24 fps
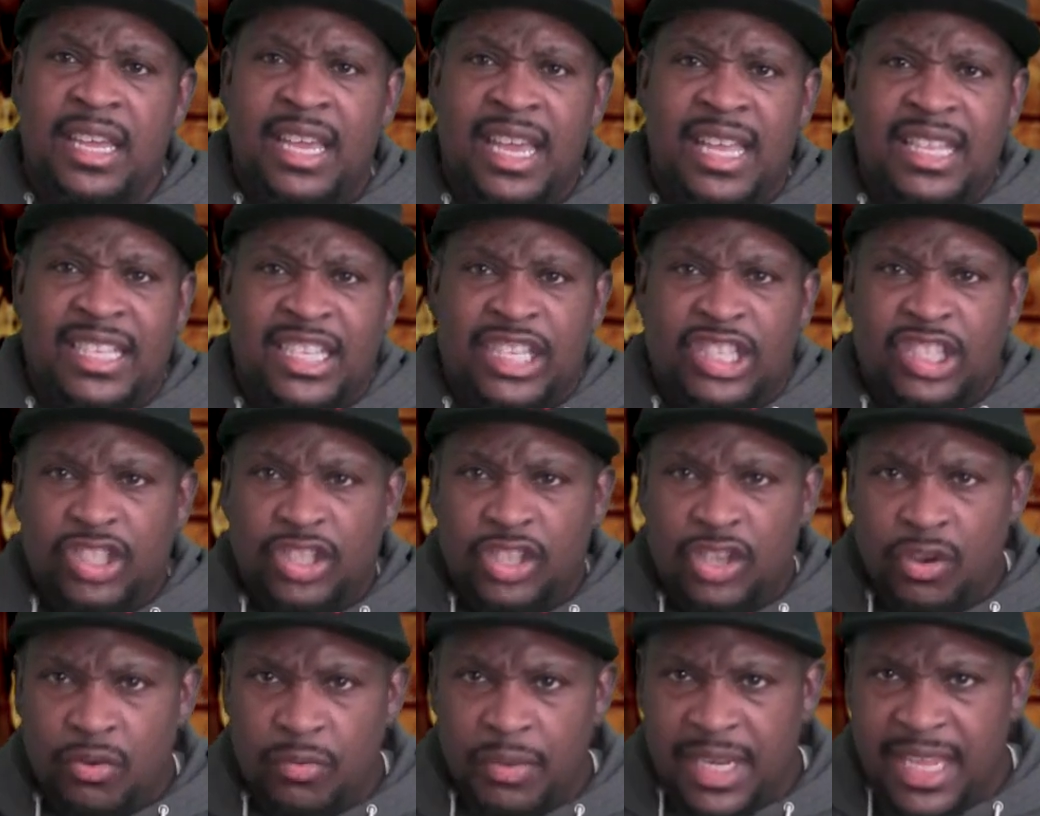and just
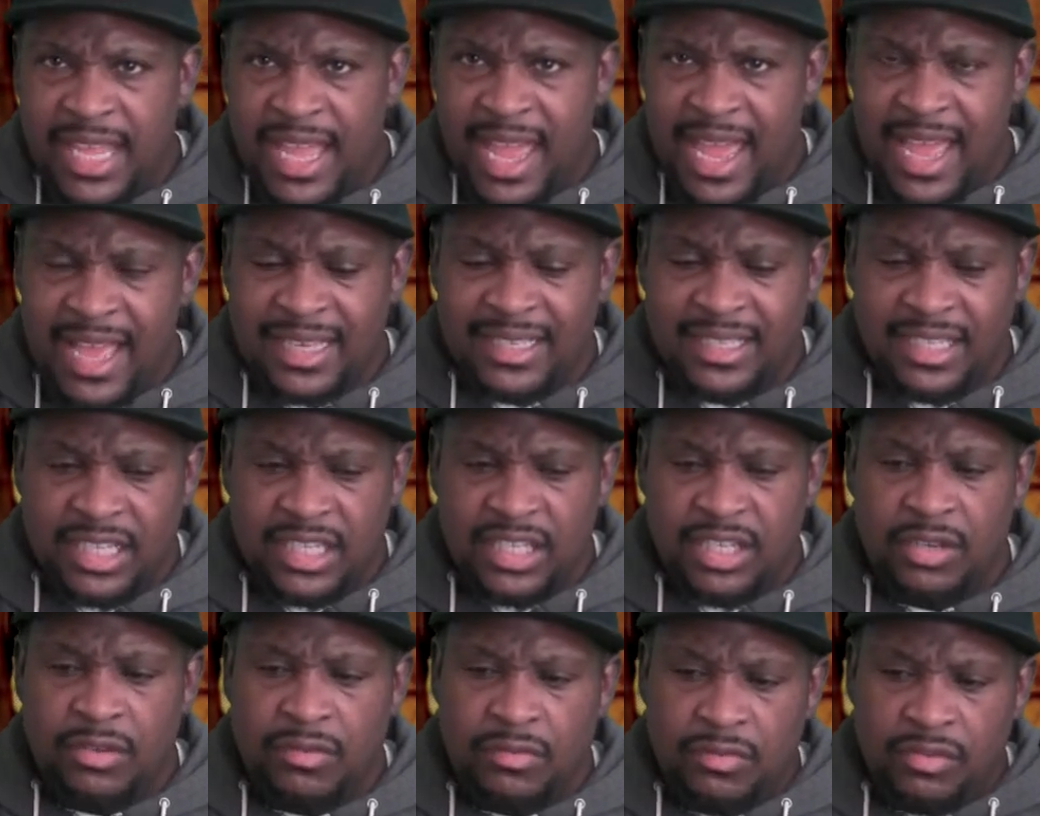do what he has to
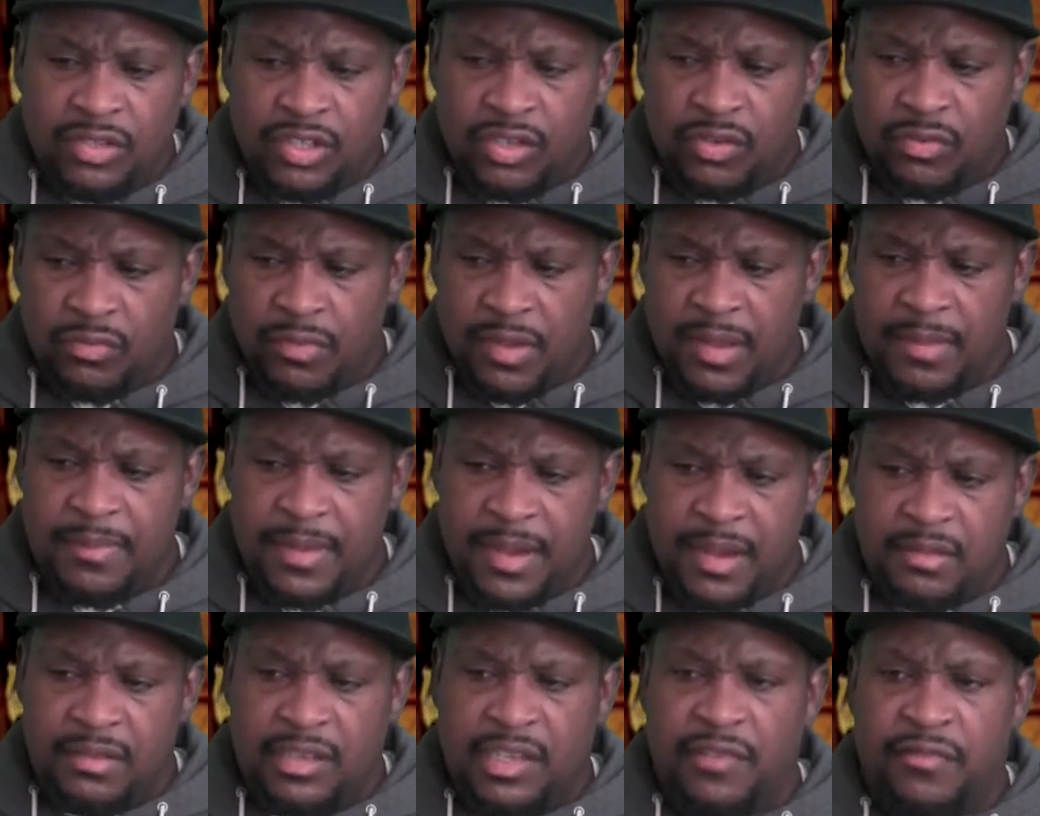do to
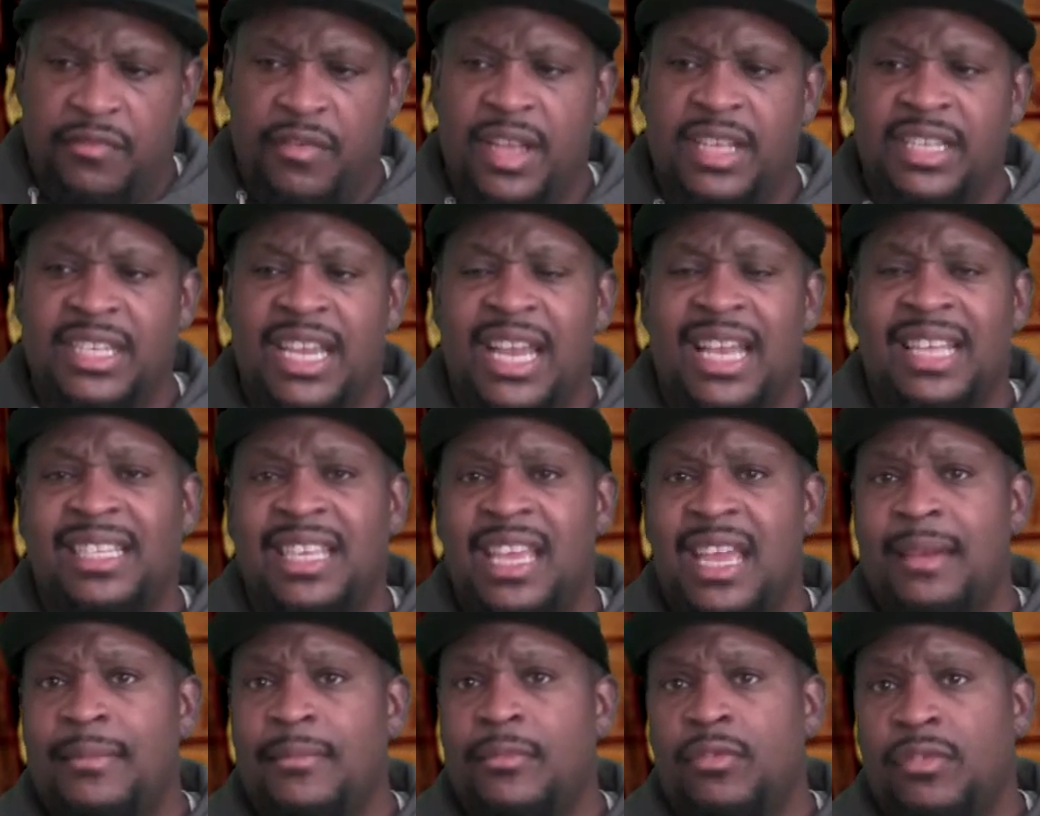rebuild this franchise,
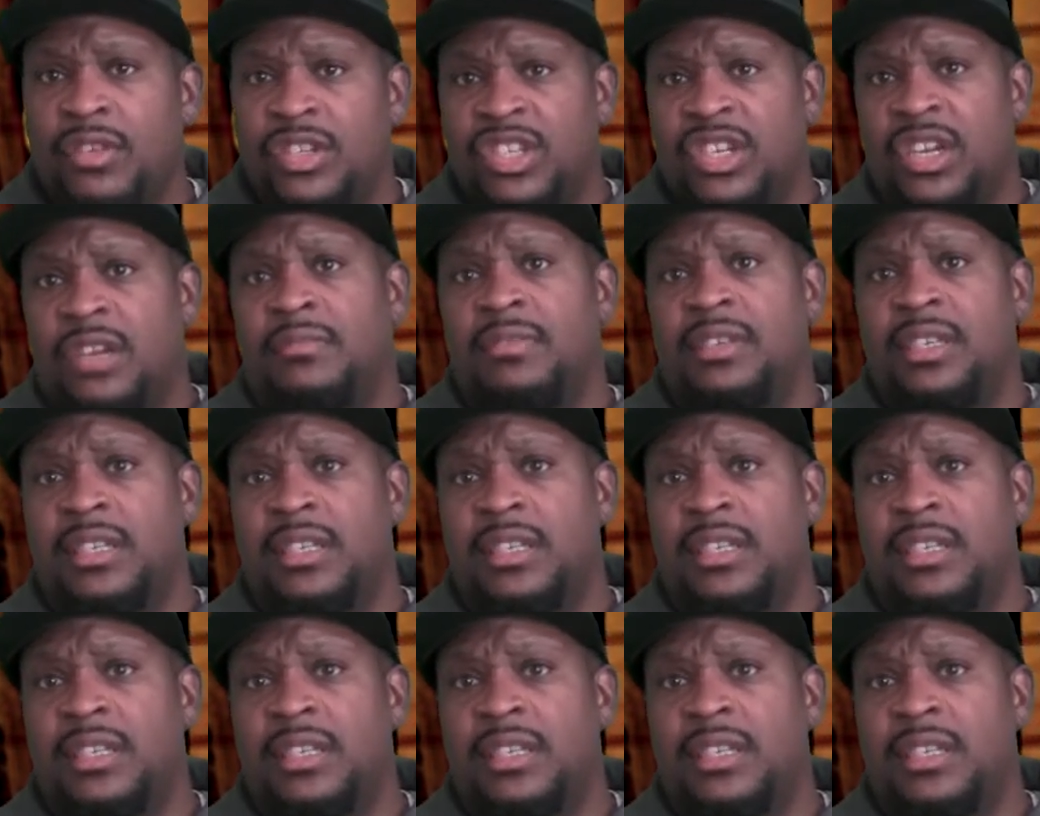him or Jerry